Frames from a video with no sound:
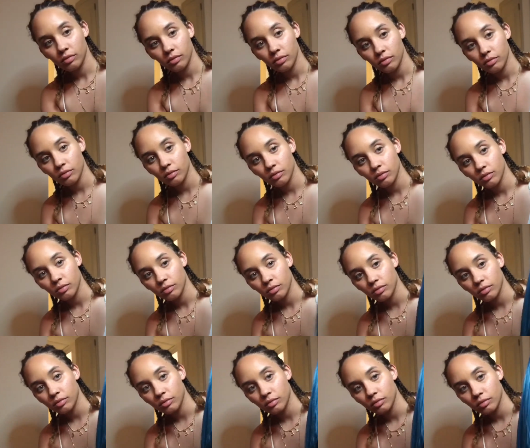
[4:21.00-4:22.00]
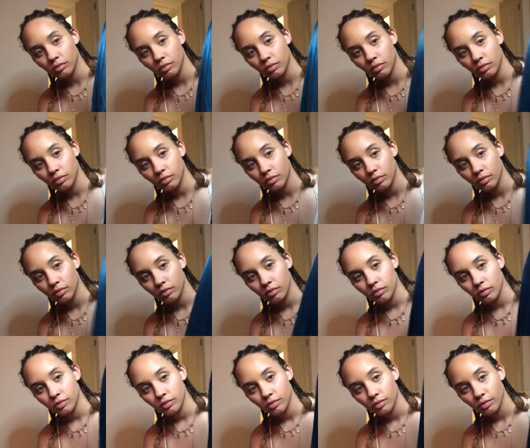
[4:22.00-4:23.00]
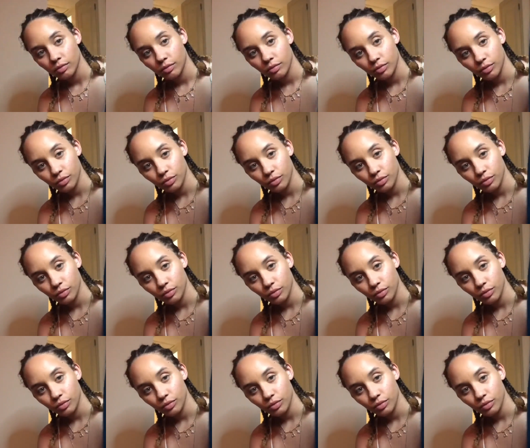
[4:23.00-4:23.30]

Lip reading: (no one is talking)